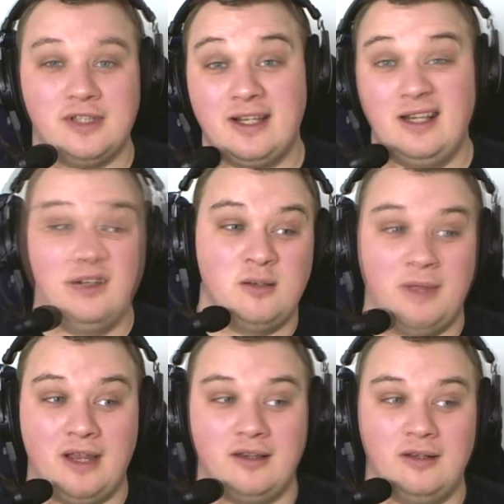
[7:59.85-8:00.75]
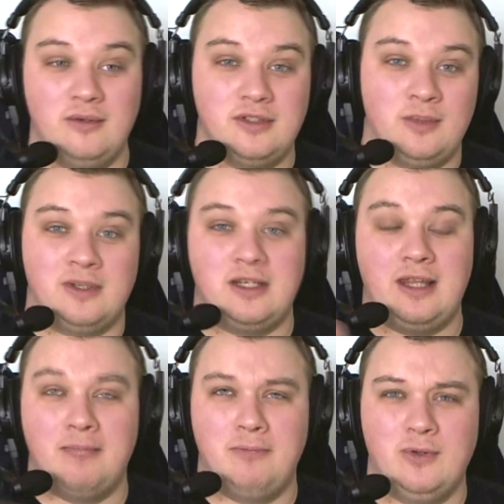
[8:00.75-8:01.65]
I can then look back at those to actually
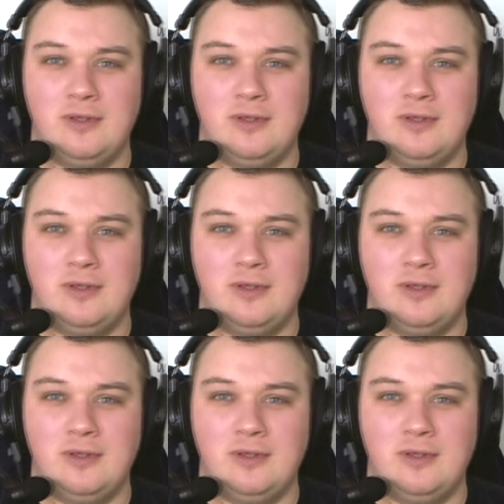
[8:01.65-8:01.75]
then build